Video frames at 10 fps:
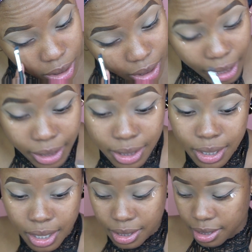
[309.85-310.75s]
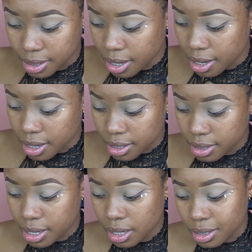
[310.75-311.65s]
looking like
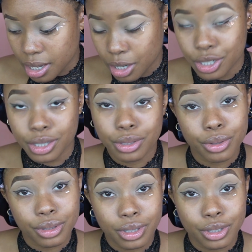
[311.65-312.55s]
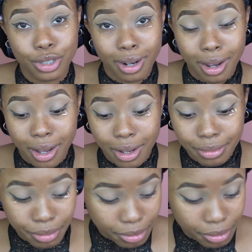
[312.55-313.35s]
sisters that is actually talk to each other.